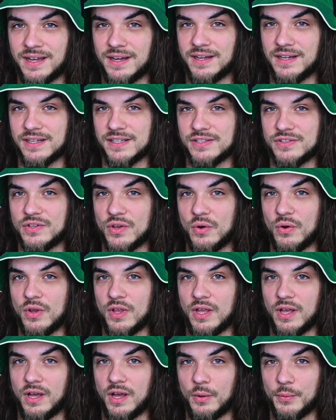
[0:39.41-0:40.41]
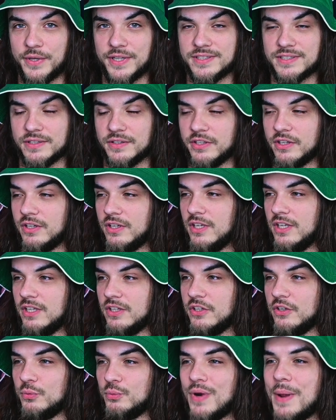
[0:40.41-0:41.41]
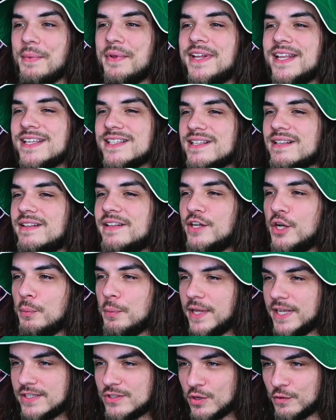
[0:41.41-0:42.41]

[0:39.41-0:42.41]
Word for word: Uh, so uh, we get to a little, little reminisce a little bit